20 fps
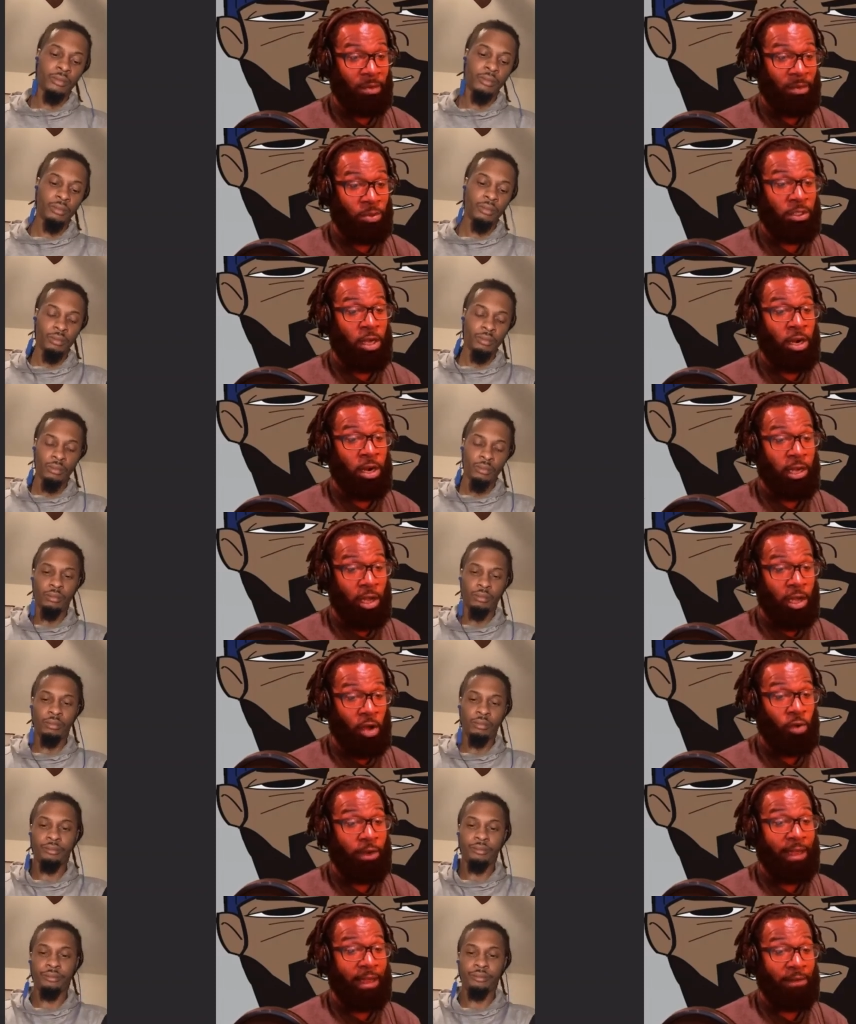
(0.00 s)
Speaker 1: that was already
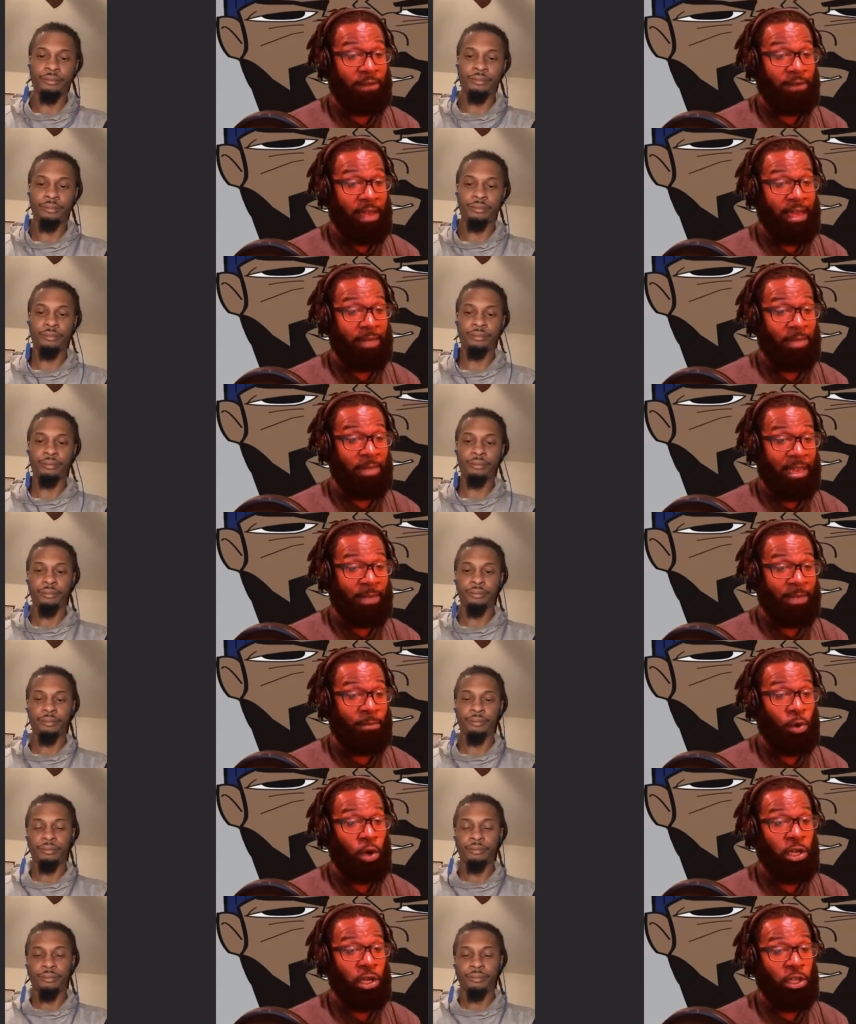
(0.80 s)
on that vibe.
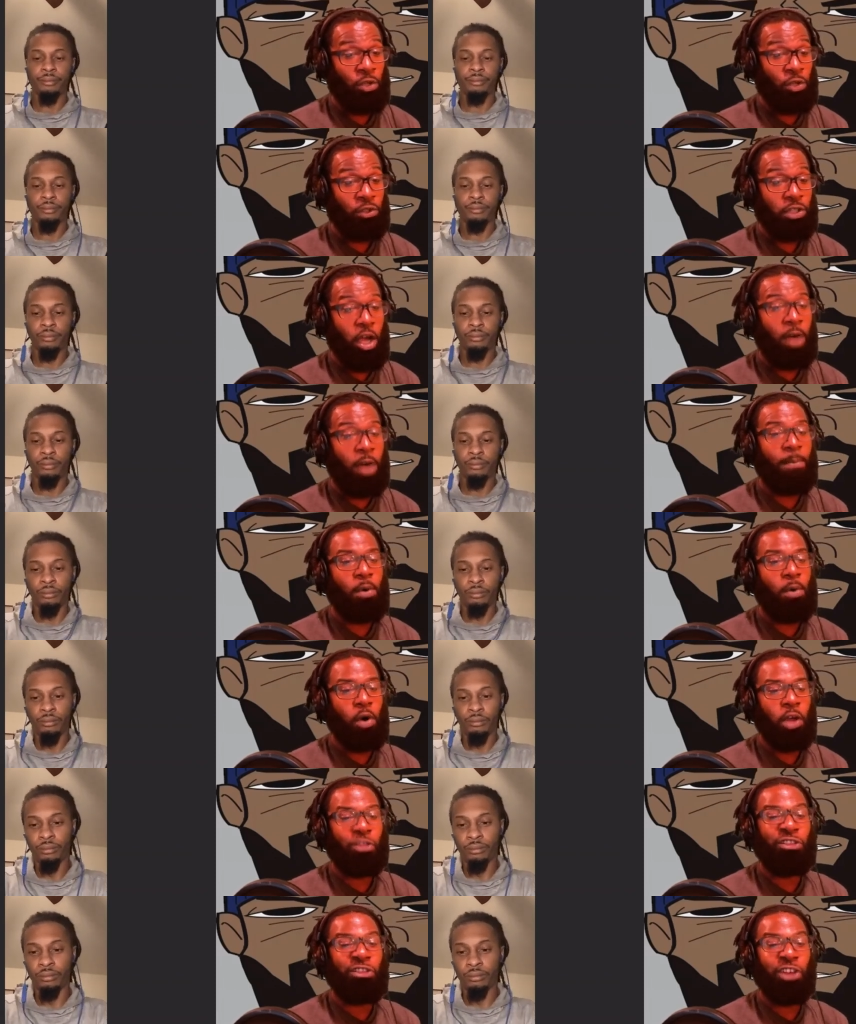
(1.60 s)
Like more, you saw
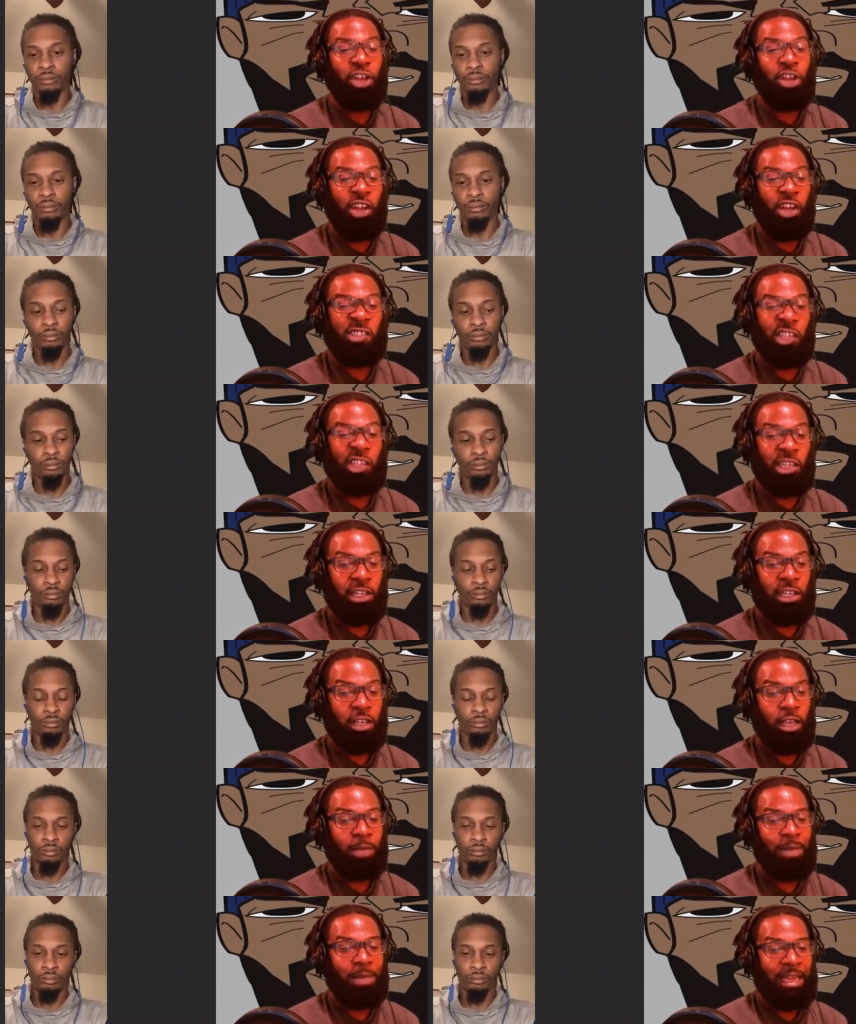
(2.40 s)
more thugs in the
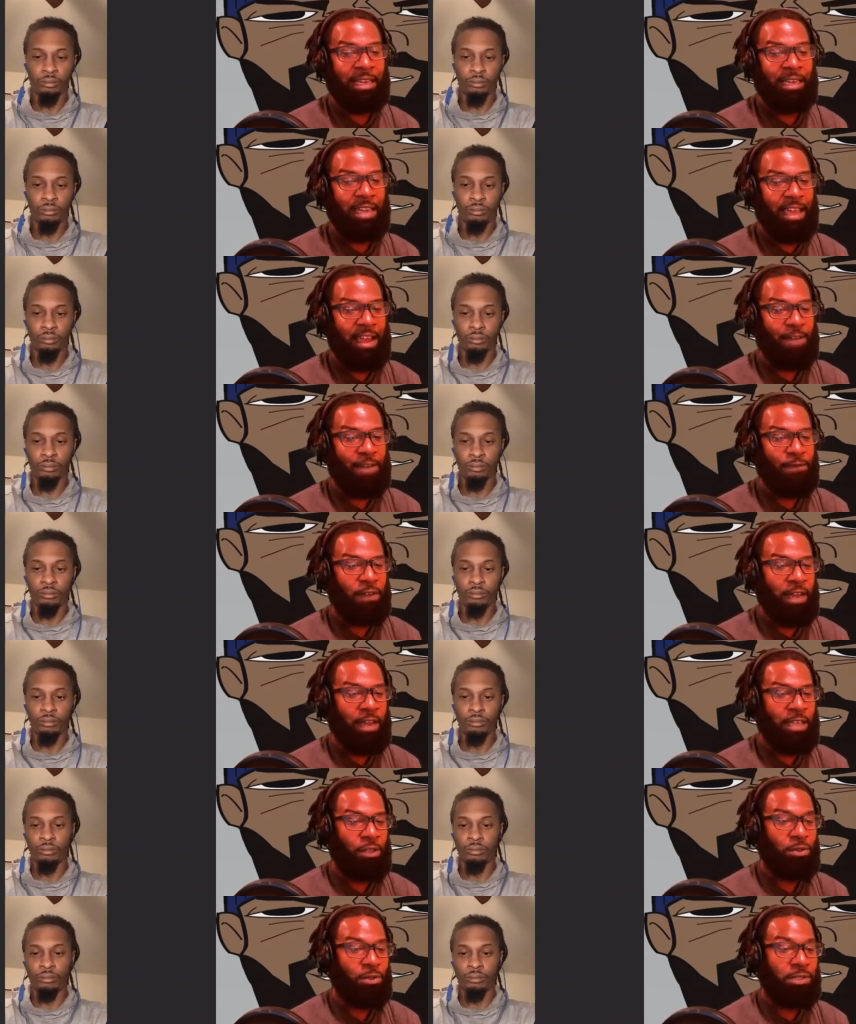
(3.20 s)
club. Like now I
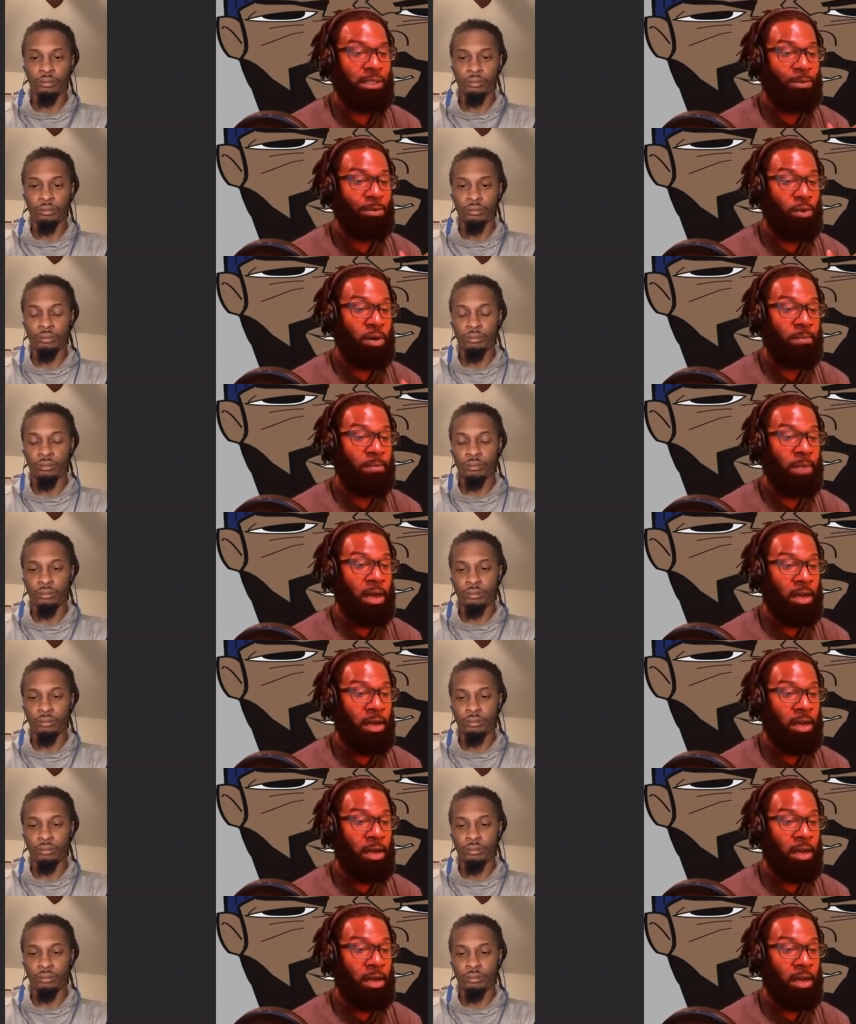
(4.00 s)
feel like you see more